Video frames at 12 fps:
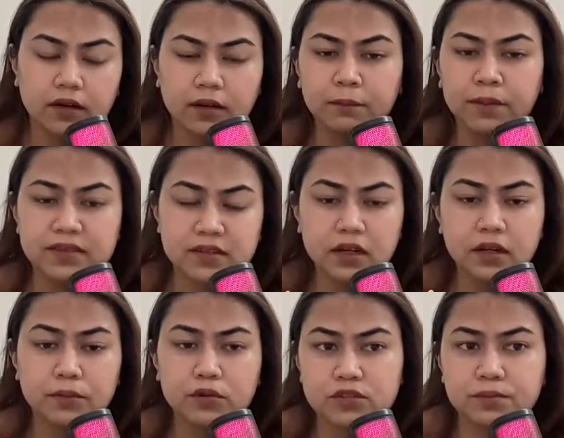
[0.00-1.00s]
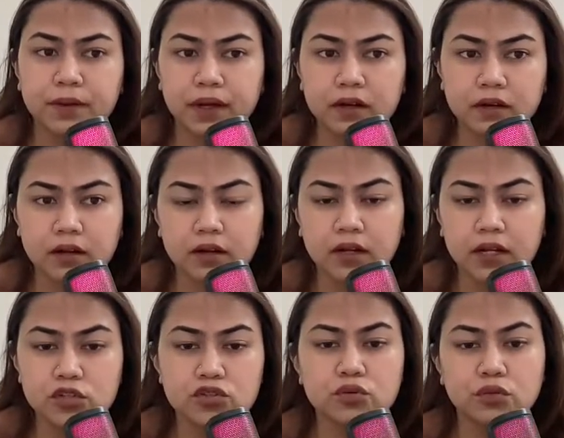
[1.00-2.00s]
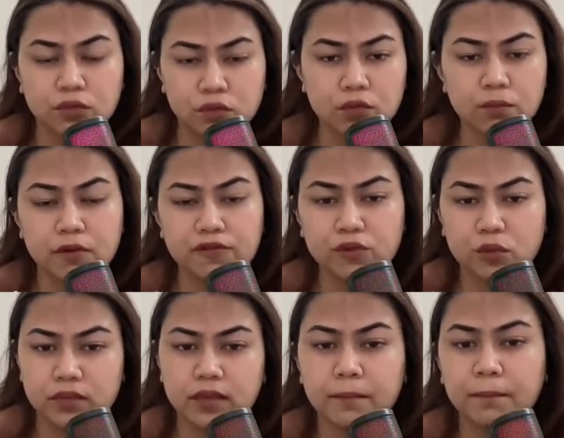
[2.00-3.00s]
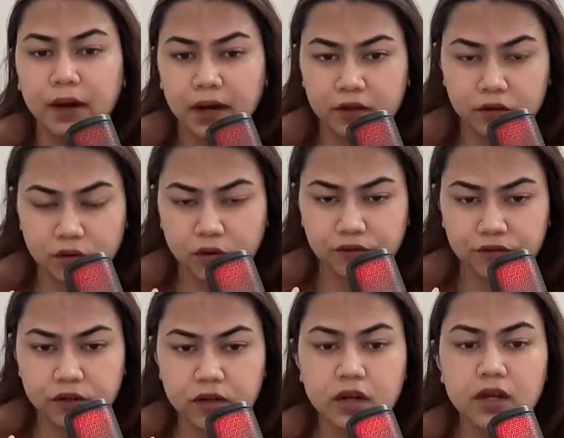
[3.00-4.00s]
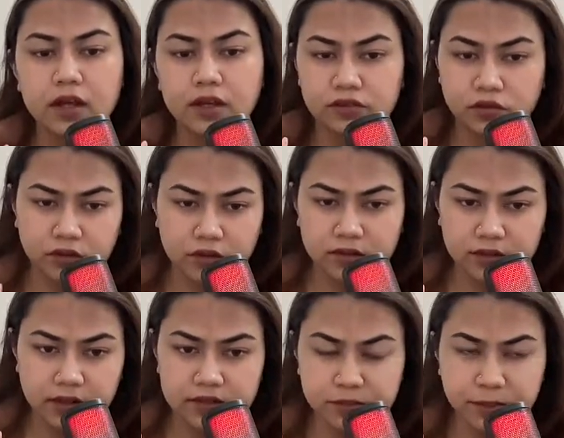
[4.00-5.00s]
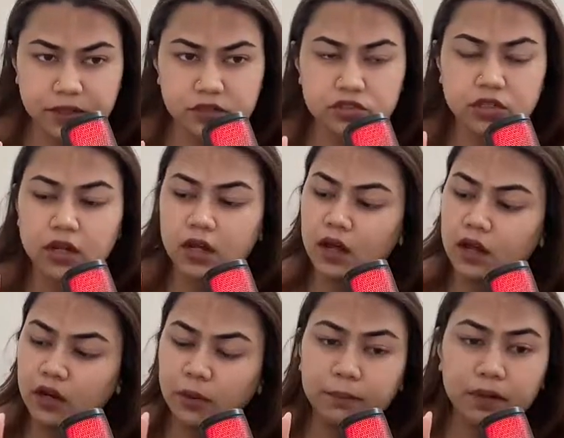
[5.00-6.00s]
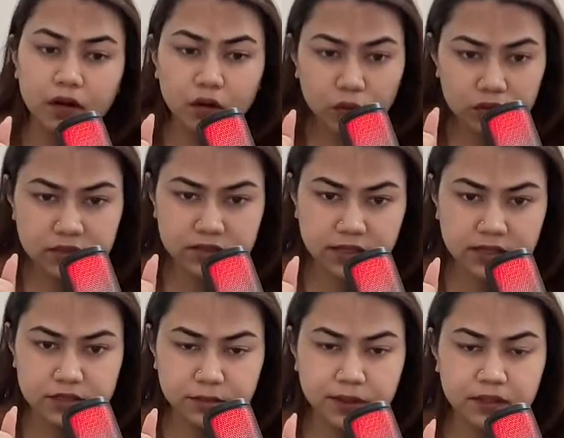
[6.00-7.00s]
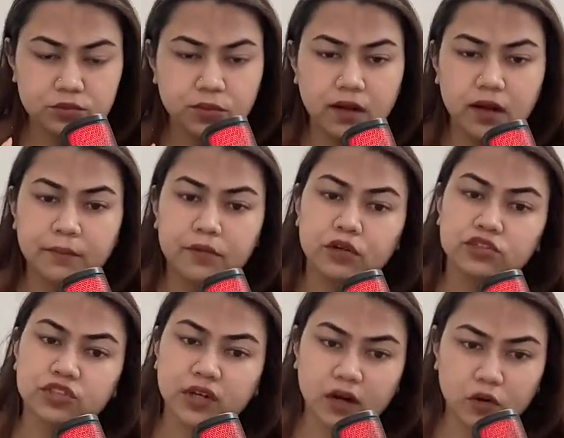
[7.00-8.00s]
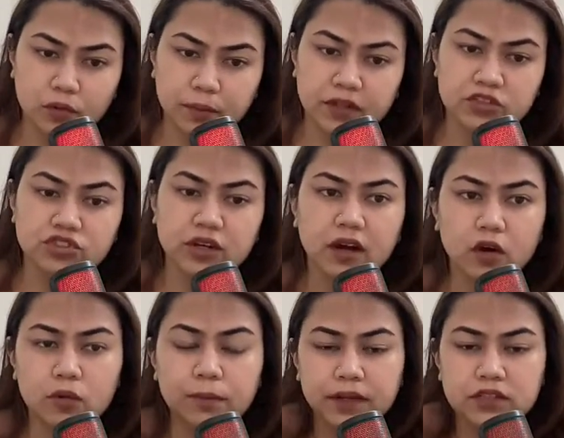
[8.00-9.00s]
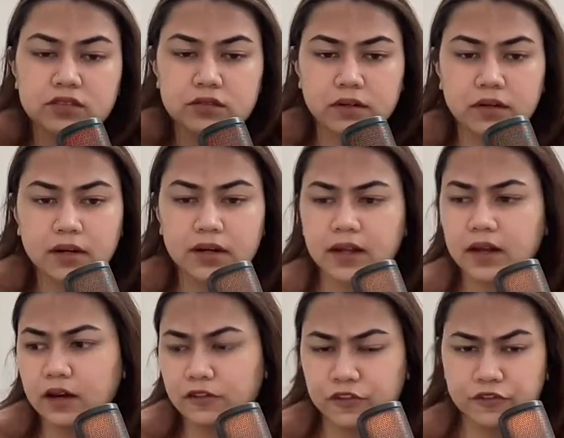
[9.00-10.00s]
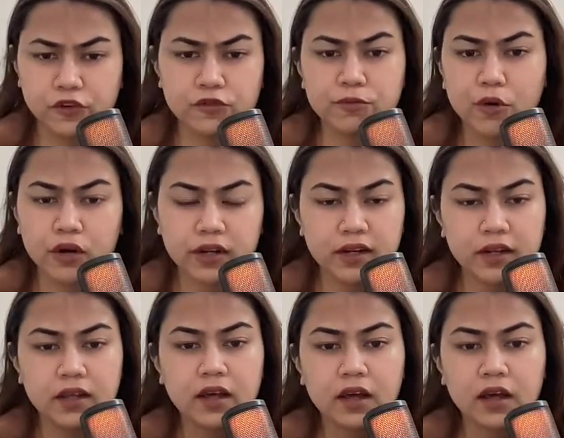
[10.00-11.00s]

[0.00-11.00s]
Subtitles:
basically a prospect needs to know before they buy your offer is on the sales page. Now below the sales page will come your checkout page. Checkout page is literally like if you've bought any